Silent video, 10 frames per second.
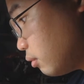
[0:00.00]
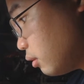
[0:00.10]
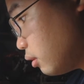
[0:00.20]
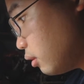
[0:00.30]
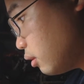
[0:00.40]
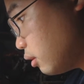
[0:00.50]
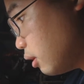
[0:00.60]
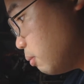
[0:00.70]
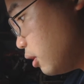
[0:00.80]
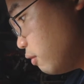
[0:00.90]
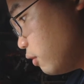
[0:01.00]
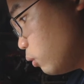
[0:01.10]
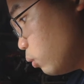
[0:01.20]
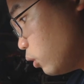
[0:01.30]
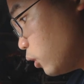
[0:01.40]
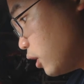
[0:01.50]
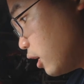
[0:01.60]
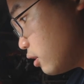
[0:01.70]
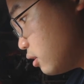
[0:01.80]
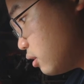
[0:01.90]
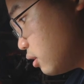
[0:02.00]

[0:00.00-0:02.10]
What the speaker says: I believe it will connect.